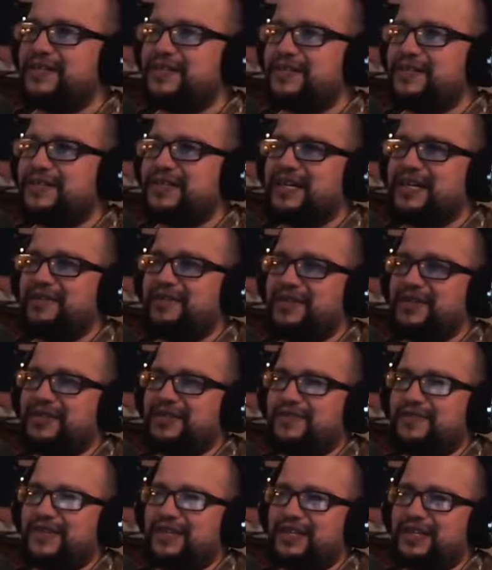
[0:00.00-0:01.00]
just how much
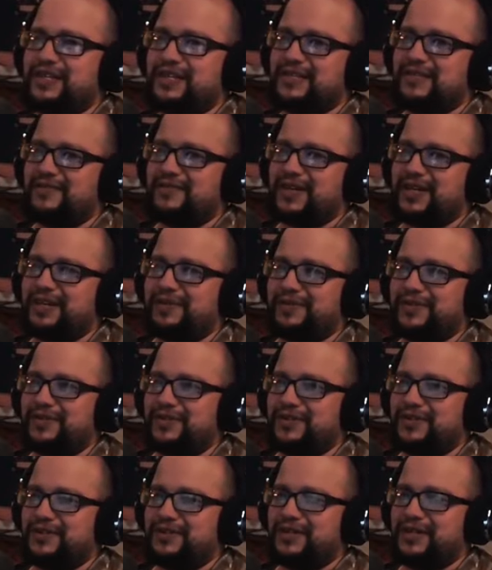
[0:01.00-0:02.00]
of it is available
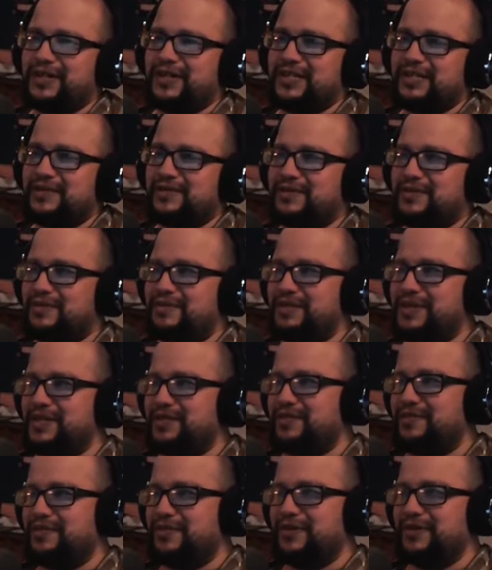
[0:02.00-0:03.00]
during its
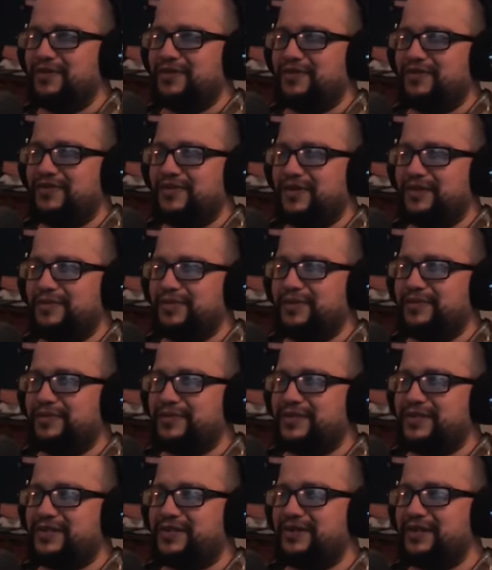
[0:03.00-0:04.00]
special mode for the
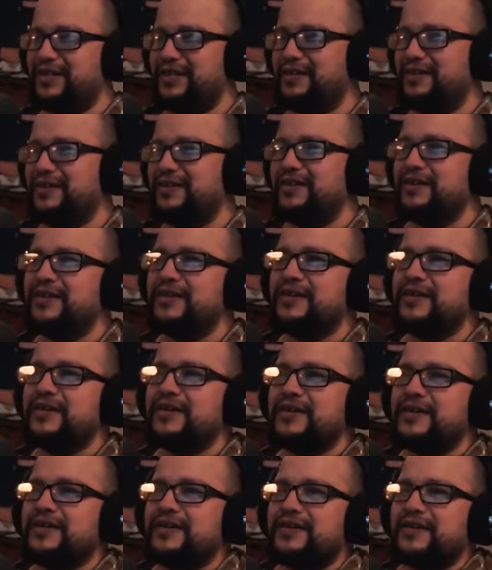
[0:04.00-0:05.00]
mobile shooting.
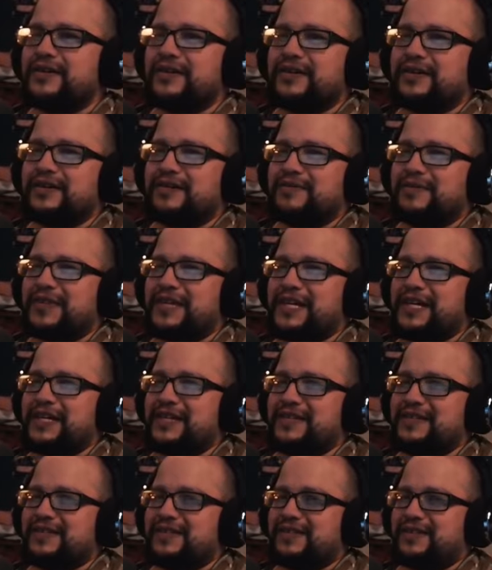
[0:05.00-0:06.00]
But that
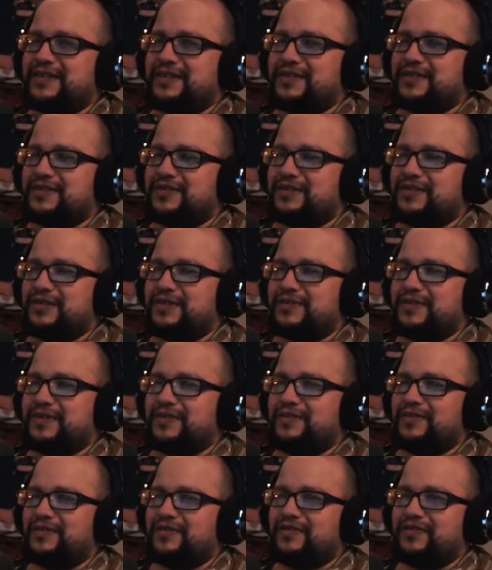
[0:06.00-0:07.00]
is the long and short of it
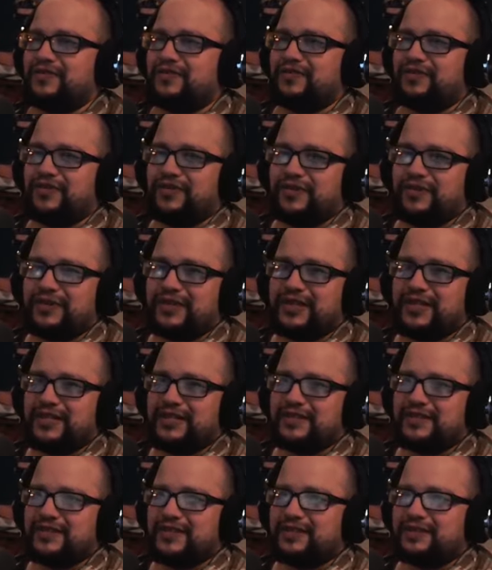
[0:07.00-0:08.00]
for the
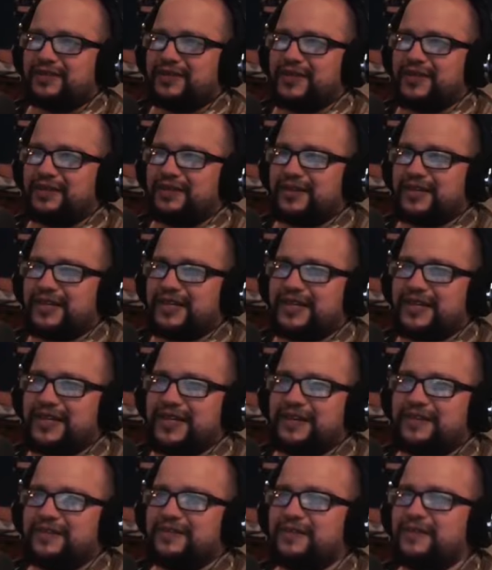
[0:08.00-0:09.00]
Silhouette
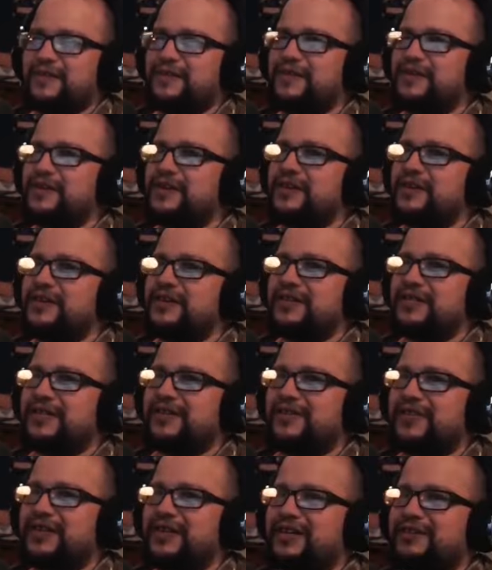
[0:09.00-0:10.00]
Kai.
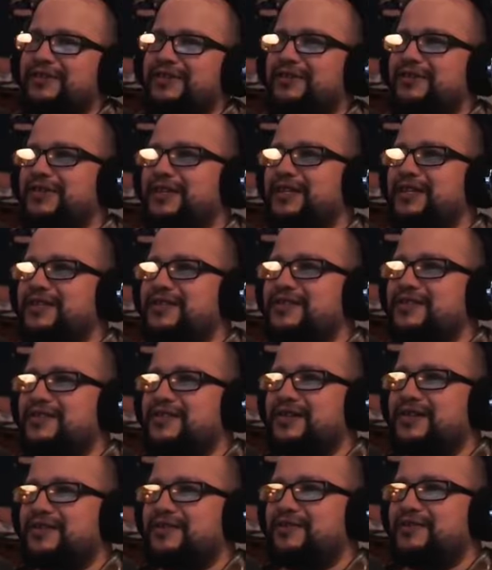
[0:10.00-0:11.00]
Definitely going to be running this
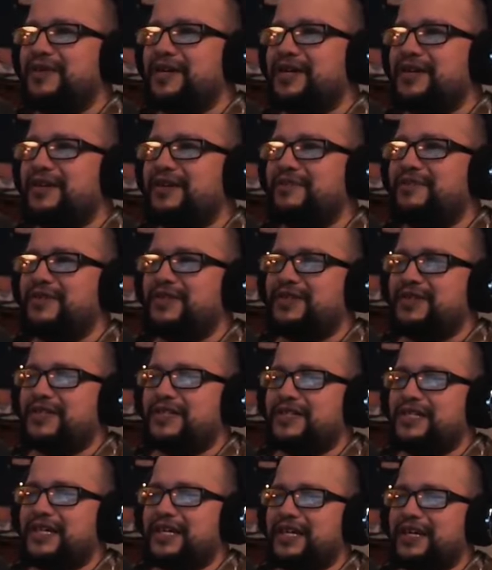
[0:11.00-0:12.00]
throughout the week. Be sure to
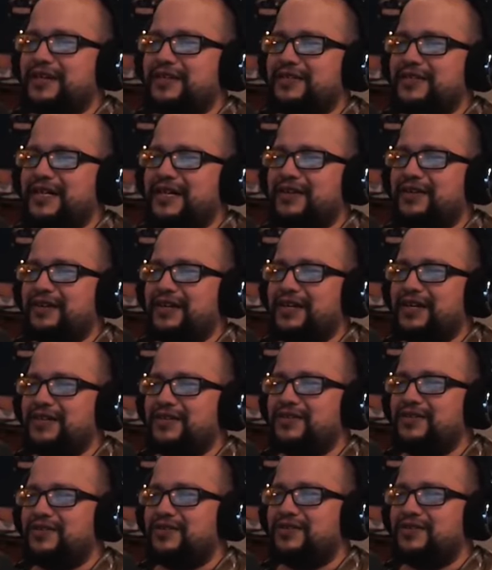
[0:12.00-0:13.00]
check us out on
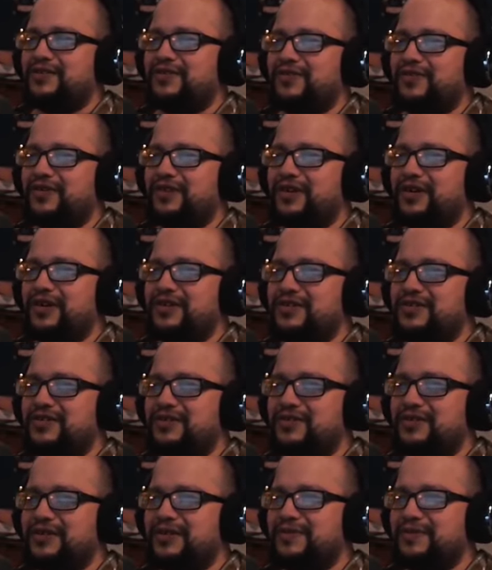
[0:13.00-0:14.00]
YouTube for our
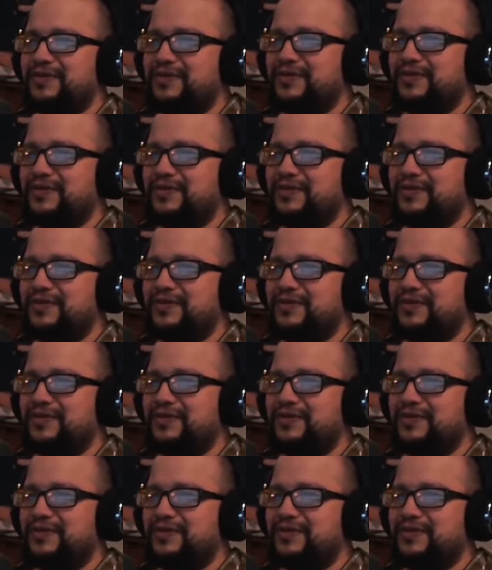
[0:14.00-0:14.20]
streams